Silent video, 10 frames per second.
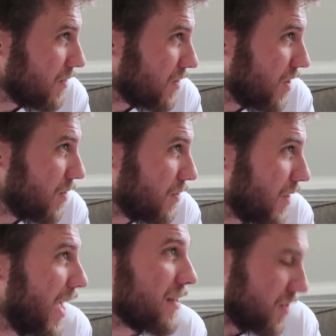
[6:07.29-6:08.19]
So
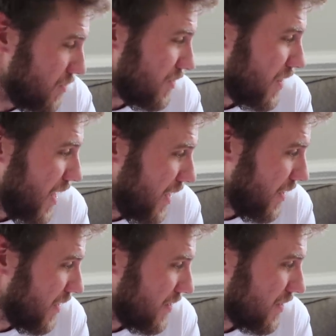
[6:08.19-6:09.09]
last Tuesday
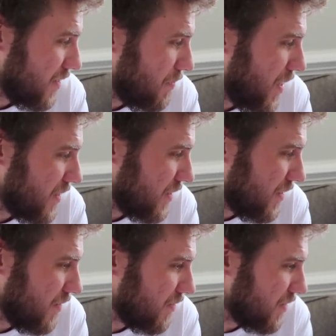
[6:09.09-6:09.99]
I tested
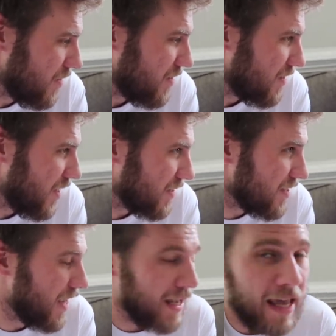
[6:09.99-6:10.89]
positive. Mm -hmm. So it's mm-hmm. like
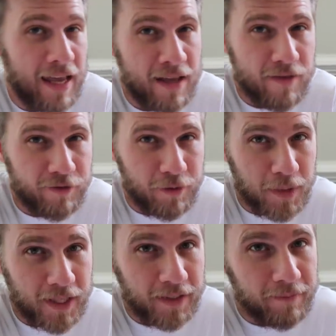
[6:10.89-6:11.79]
day eight for
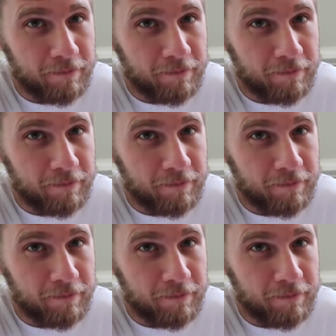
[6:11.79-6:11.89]
me.